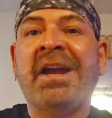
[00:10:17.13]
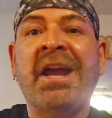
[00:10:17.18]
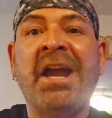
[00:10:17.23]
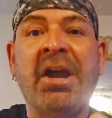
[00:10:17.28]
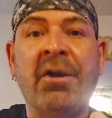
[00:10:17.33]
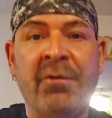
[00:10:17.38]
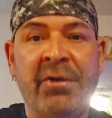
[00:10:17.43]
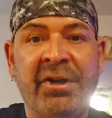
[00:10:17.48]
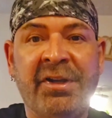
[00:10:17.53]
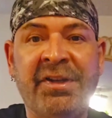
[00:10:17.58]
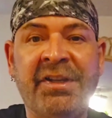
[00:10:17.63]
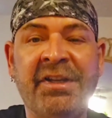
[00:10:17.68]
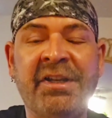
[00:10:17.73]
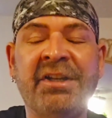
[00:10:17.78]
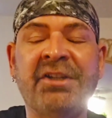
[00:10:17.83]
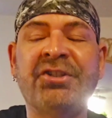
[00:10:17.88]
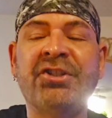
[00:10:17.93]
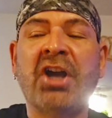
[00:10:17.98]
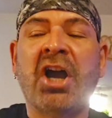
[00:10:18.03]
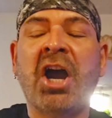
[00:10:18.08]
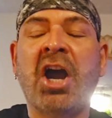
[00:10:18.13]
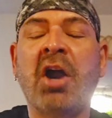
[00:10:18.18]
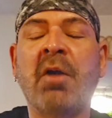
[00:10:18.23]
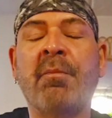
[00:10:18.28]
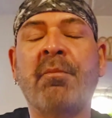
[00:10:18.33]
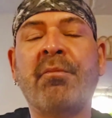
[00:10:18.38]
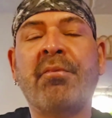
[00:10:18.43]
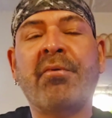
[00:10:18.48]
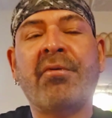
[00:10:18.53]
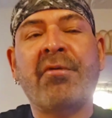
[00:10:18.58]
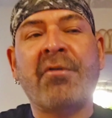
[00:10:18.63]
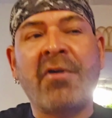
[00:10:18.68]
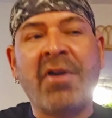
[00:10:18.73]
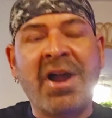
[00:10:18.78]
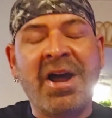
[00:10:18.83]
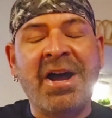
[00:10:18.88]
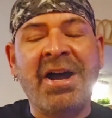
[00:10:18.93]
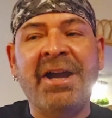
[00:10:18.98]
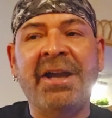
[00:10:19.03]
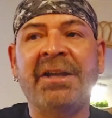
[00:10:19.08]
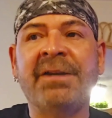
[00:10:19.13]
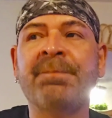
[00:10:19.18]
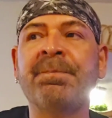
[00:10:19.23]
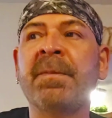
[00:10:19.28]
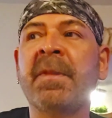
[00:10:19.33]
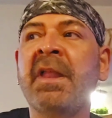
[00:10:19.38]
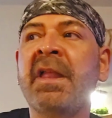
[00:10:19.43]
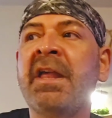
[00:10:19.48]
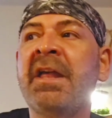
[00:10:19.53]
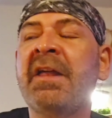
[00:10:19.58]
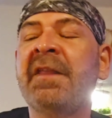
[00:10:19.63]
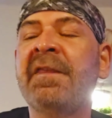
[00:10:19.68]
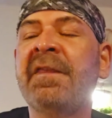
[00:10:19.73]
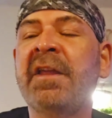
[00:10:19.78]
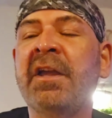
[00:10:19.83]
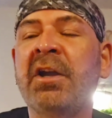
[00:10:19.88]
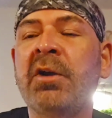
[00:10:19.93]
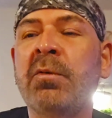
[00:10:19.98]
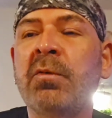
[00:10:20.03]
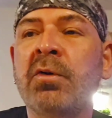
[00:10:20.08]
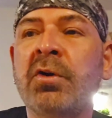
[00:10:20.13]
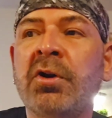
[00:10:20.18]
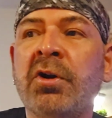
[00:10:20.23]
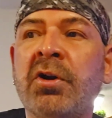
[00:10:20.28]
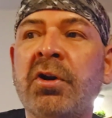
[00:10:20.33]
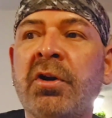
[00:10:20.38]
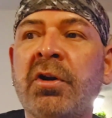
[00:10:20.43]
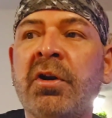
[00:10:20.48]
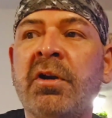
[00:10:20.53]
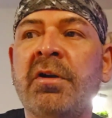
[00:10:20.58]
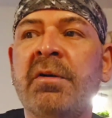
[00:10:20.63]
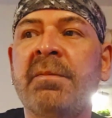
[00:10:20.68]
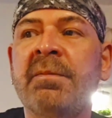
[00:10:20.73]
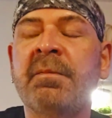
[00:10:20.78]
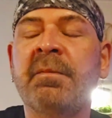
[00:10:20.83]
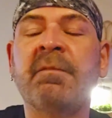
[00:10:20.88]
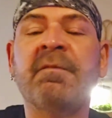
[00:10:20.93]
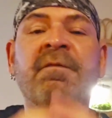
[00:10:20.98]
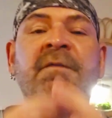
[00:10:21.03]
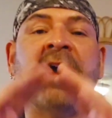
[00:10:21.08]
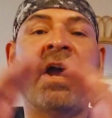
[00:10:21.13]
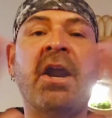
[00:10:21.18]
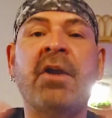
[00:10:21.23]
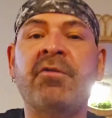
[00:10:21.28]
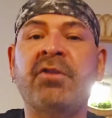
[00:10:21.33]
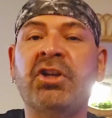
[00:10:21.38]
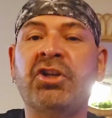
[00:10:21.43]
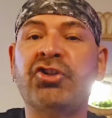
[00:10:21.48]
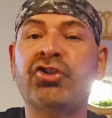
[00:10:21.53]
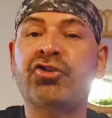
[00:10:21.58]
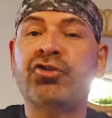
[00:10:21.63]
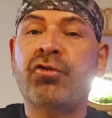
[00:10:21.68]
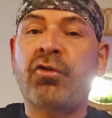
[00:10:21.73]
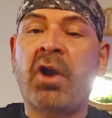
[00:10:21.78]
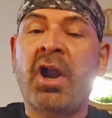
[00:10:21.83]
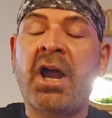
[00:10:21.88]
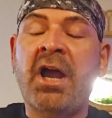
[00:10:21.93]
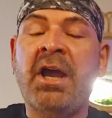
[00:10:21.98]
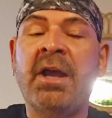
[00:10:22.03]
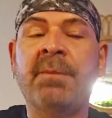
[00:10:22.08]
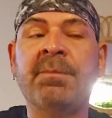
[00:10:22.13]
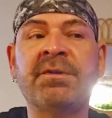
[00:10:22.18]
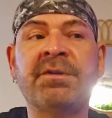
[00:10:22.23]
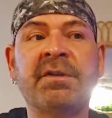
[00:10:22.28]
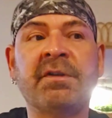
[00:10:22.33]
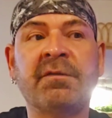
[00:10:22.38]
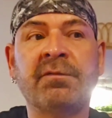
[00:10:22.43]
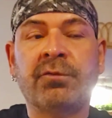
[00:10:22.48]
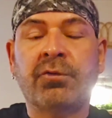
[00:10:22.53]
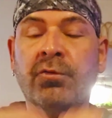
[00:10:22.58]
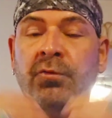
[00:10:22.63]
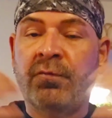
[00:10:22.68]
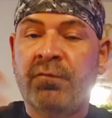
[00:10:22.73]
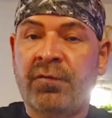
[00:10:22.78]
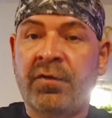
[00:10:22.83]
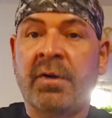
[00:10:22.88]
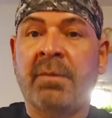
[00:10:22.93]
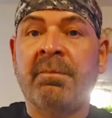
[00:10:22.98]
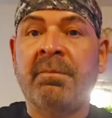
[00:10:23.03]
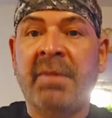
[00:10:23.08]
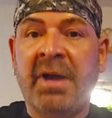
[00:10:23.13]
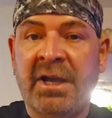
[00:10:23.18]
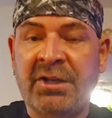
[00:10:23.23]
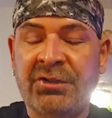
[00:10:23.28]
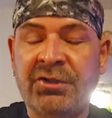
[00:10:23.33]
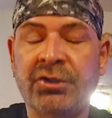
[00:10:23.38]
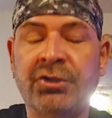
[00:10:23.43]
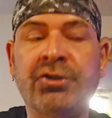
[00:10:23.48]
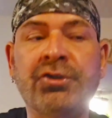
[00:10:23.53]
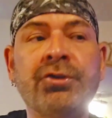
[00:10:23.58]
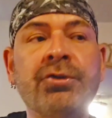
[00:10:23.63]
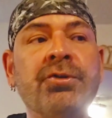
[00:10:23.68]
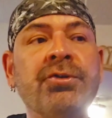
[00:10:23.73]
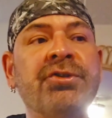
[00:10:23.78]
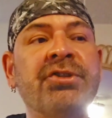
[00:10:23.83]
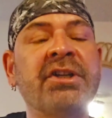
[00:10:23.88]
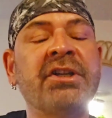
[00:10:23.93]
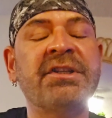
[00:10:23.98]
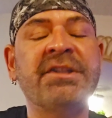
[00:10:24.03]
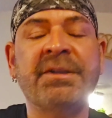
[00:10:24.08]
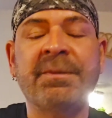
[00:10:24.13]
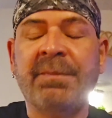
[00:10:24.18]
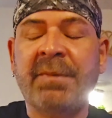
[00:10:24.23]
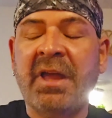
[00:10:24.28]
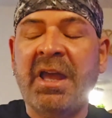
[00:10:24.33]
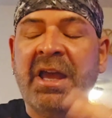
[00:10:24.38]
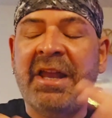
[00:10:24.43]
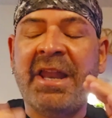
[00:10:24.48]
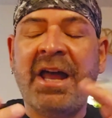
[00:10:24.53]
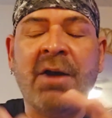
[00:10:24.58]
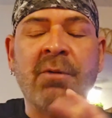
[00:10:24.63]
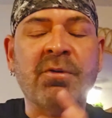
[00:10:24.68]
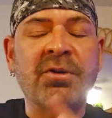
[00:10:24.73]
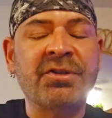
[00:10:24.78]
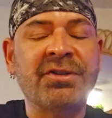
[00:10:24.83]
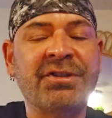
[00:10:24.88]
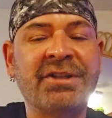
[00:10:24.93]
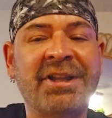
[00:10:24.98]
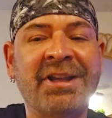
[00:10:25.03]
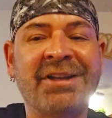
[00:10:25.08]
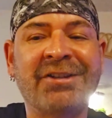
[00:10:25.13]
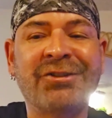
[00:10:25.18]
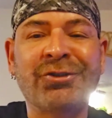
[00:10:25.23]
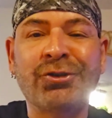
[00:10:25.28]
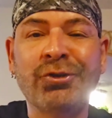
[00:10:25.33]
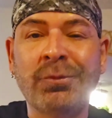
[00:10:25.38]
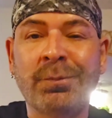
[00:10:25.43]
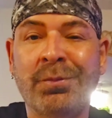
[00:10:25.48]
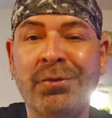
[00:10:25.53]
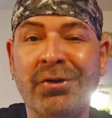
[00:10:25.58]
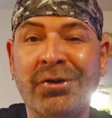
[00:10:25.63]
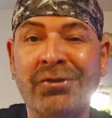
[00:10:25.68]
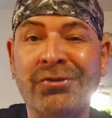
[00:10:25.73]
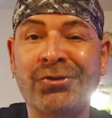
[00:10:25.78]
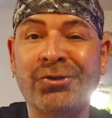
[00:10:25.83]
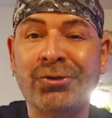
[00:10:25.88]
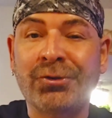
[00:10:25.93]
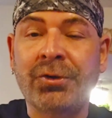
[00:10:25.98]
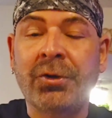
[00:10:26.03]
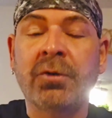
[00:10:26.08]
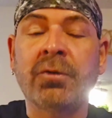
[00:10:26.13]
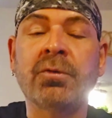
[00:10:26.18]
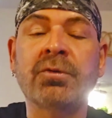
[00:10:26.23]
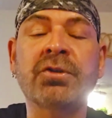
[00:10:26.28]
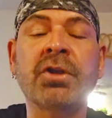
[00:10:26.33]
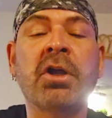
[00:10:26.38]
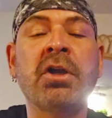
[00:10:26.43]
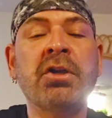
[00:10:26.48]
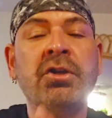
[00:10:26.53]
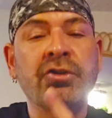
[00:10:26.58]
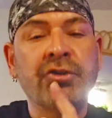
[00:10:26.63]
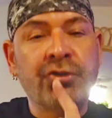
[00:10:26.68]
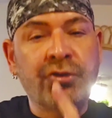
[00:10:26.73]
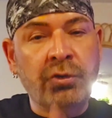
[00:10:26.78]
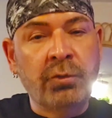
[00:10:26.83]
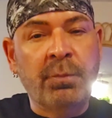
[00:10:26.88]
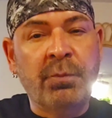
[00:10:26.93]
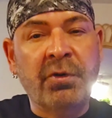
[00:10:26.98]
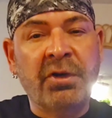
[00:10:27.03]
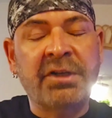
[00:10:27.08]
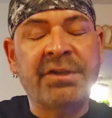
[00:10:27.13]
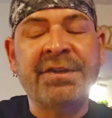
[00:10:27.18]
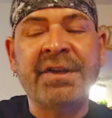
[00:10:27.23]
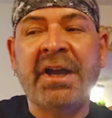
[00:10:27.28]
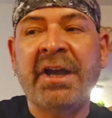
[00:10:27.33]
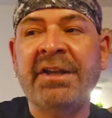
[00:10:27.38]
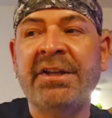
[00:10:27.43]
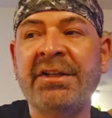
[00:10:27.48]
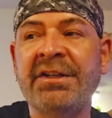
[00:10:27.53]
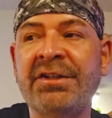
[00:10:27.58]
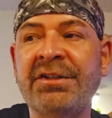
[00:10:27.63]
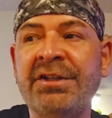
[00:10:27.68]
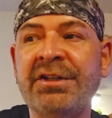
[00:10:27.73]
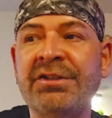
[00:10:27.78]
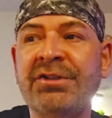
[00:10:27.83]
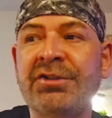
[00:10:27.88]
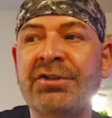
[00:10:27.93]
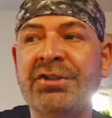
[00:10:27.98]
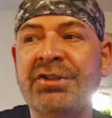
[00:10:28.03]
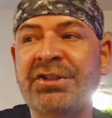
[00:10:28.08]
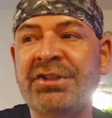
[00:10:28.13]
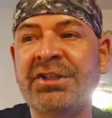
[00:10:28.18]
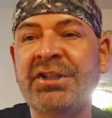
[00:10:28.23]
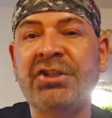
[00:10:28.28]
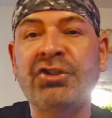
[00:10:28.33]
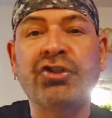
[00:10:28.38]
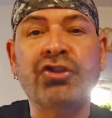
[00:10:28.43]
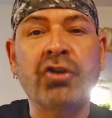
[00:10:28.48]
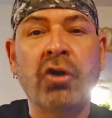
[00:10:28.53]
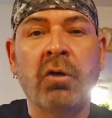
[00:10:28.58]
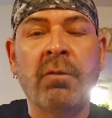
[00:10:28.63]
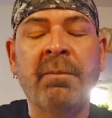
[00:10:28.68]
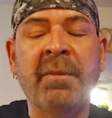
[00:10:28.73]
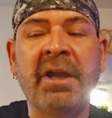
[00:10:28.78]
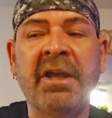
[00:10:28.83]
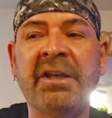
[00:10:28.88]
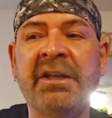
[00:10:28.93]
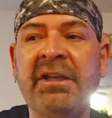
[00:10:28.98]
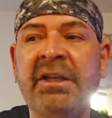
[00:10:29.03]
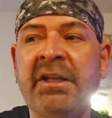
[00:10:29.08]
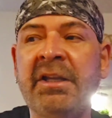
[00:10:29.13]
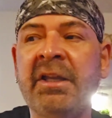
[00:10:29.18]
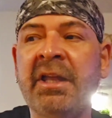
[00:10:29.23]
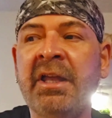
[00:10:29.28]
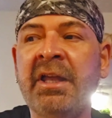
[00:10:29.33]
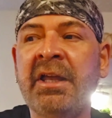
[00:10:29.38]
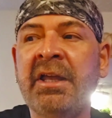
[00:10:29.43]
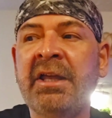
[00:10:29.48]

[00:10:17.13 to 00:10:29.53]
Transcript: heritage, our pride. There were various tribes from Massachusetts, and I was like super stoked, super excited to see so many